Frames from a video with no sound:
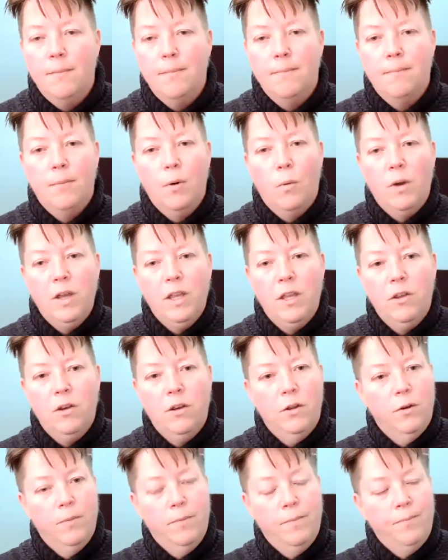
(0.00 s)
but what you
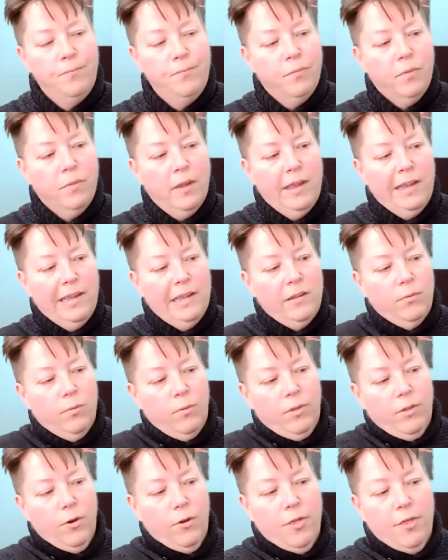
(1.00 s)
do is
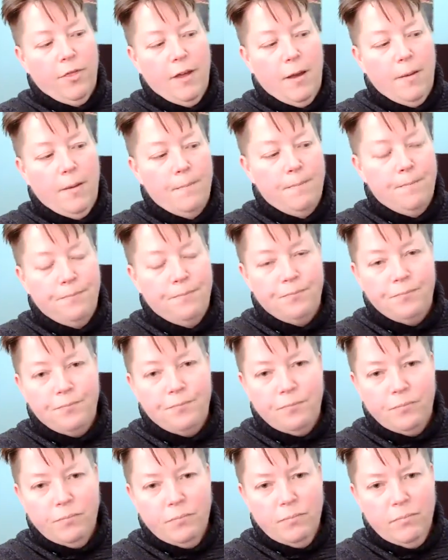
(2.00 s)
with your thumb,
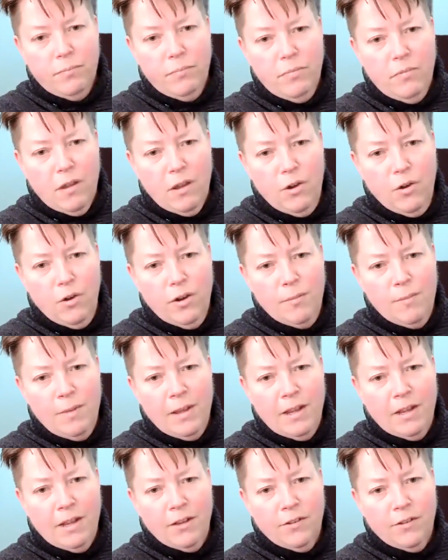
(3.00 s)
you're going to make a
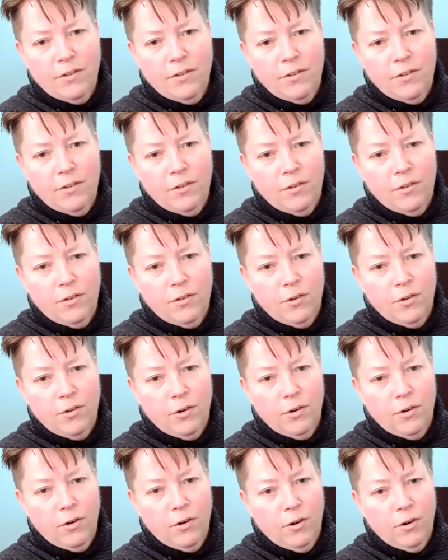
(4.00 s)
circle kind
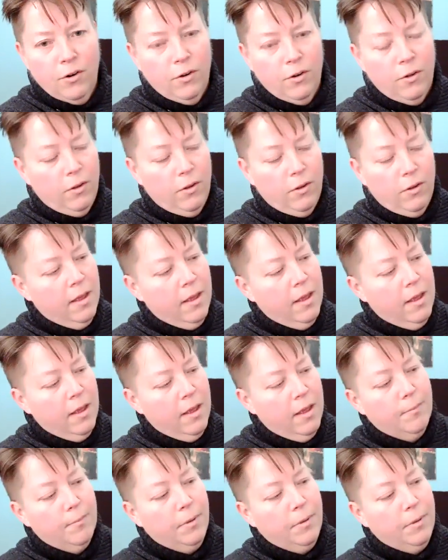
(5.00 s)
of below the
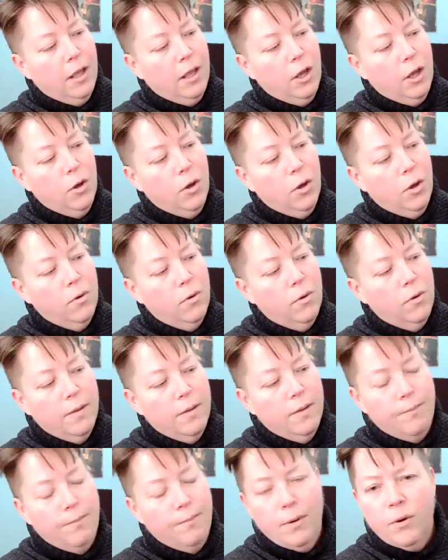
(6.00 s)
bony ridge
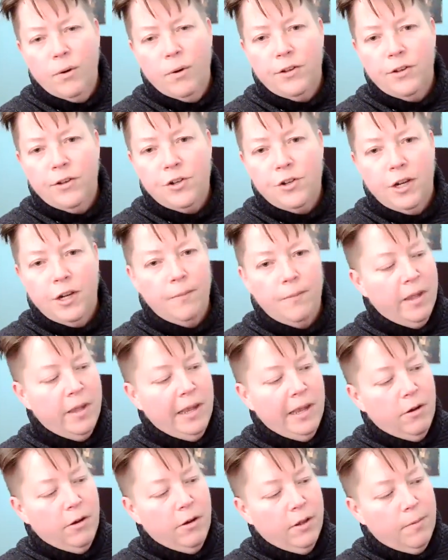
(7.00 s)
here. You're going to
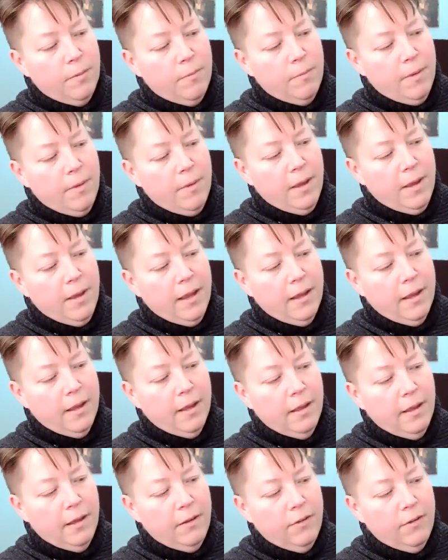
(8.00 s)
make a
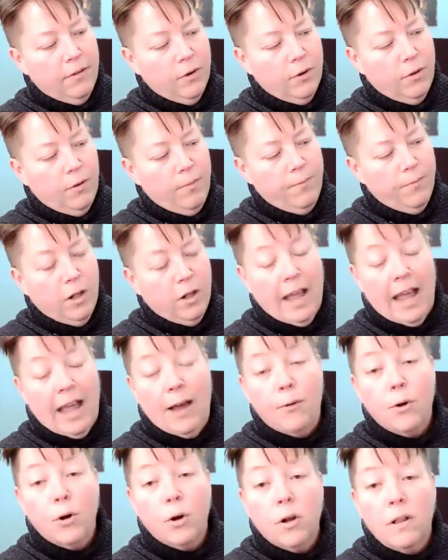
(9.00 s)
circle
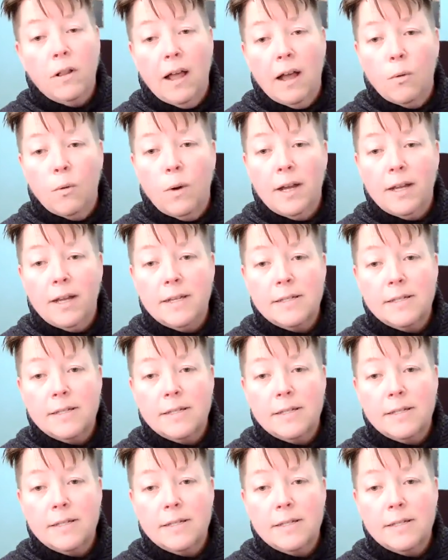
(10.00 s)
counterclockwise.